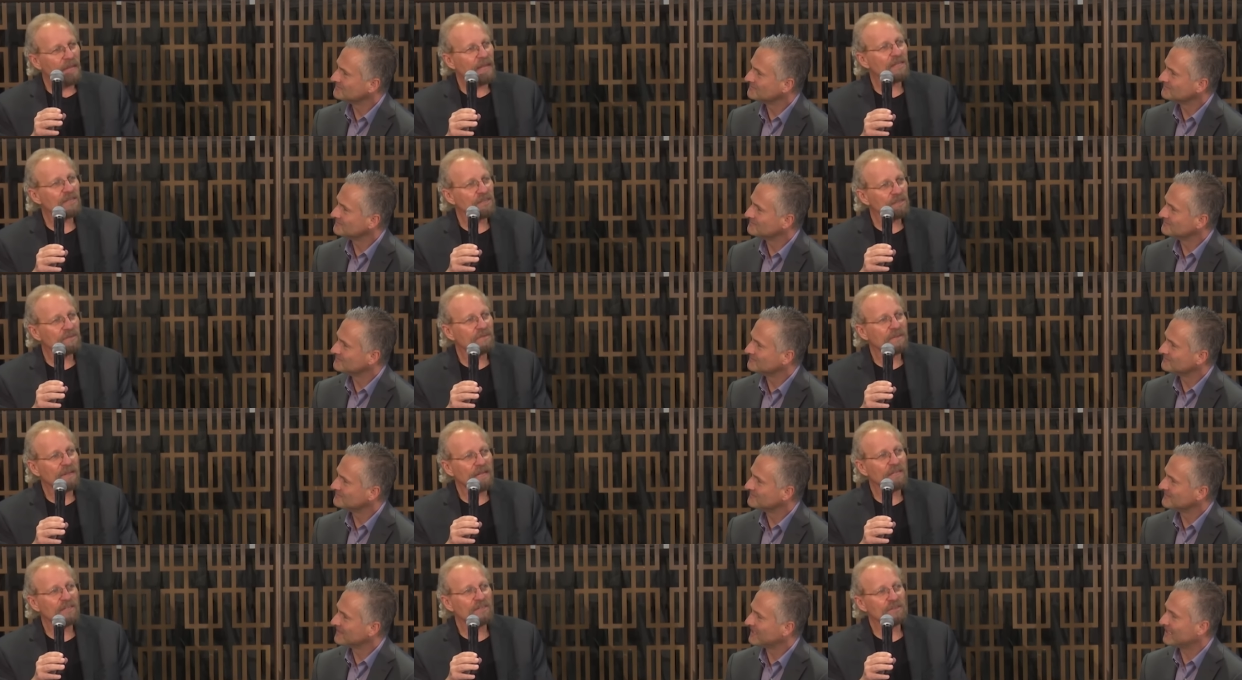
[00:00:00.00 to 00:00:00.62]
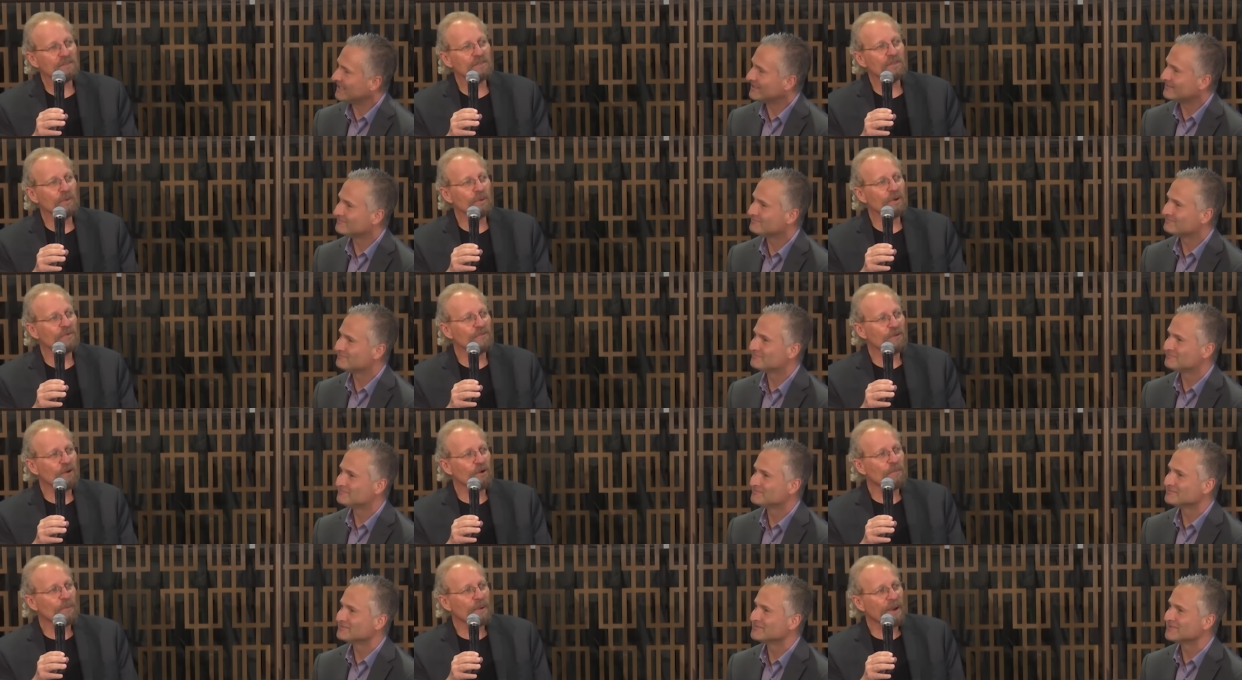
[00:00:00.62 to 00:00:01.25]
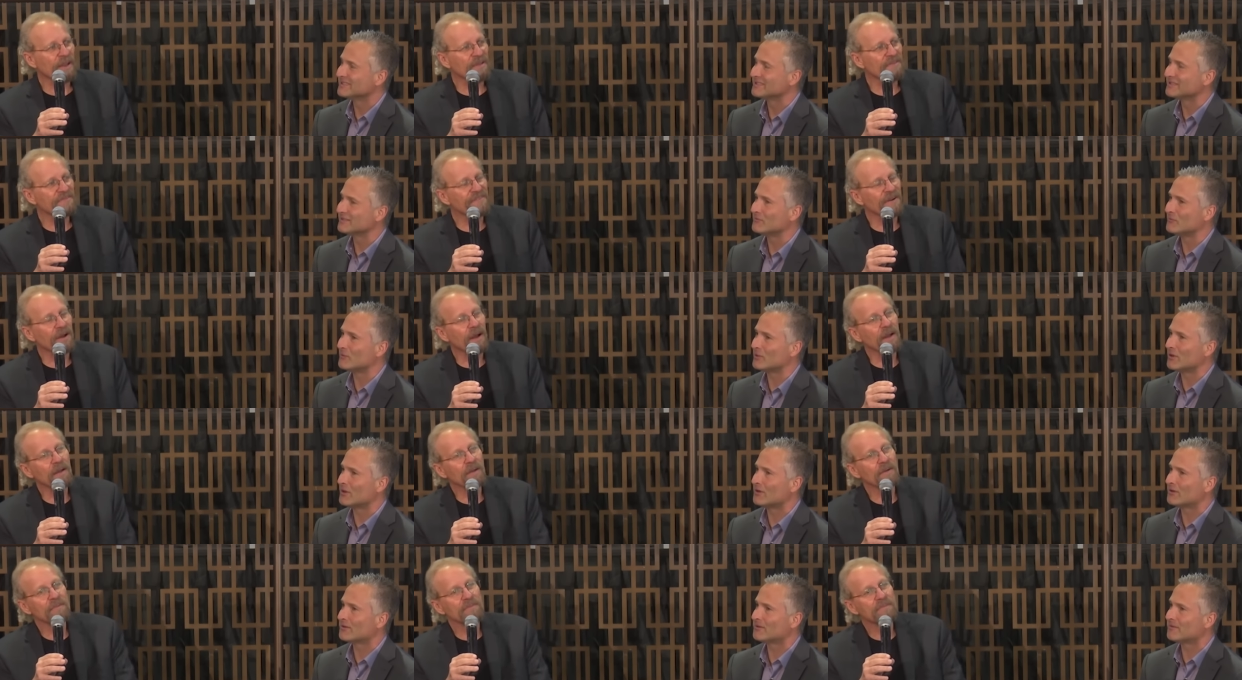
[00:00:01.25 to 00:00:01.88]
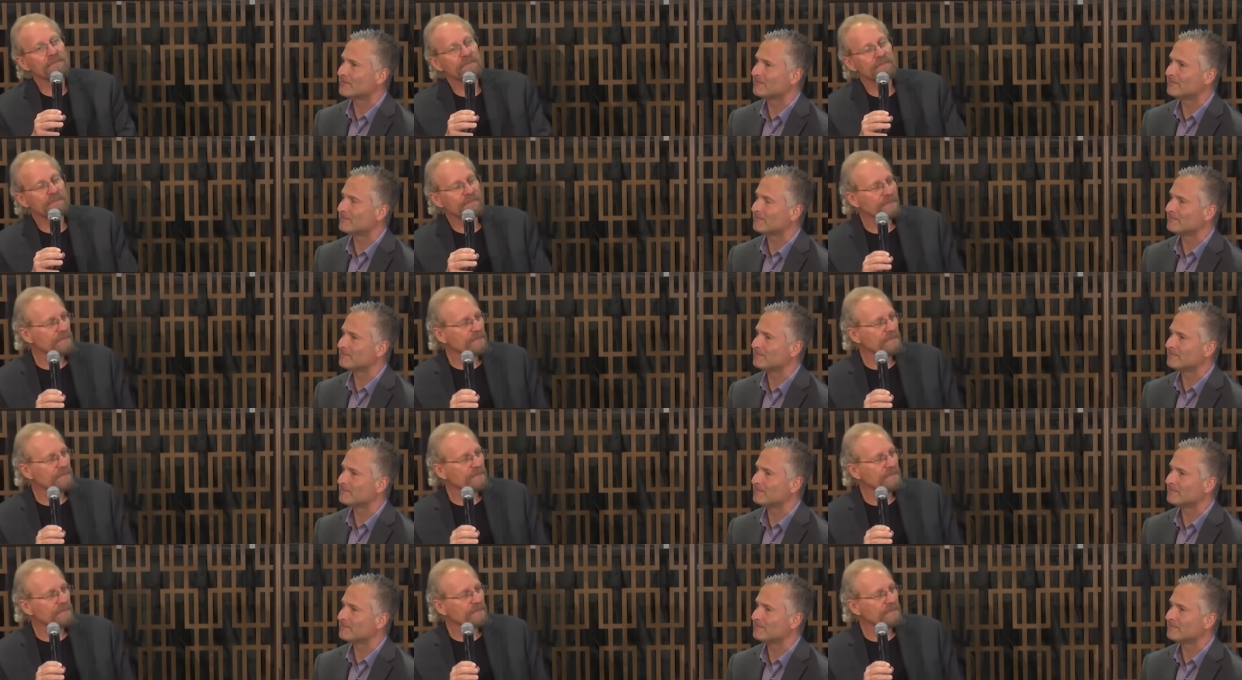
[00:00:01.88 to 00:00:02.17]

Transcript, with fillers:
Speaker 1: That's, that's UFO brain fog. Are you?